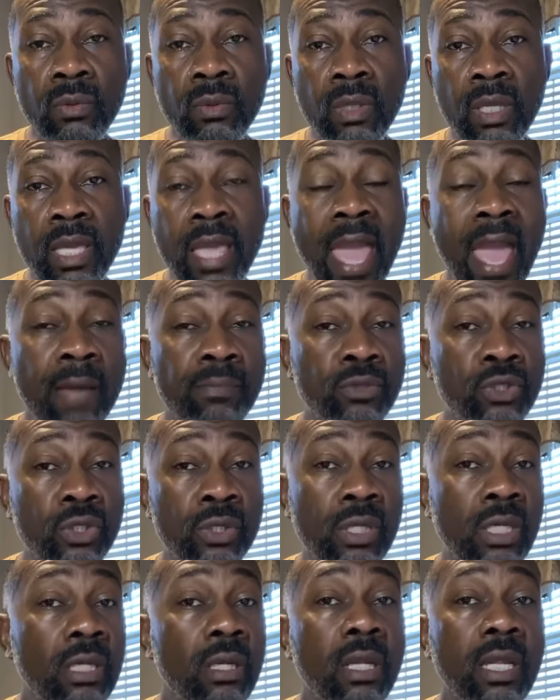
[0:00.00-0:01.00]
captured
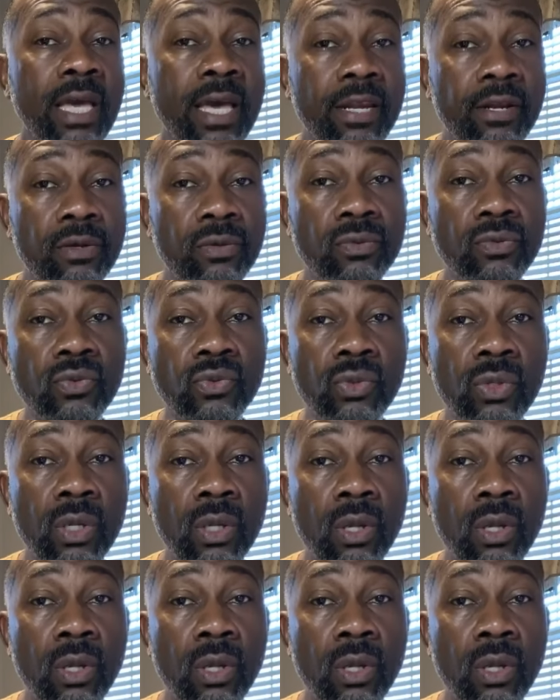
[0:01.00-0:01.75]
in letters?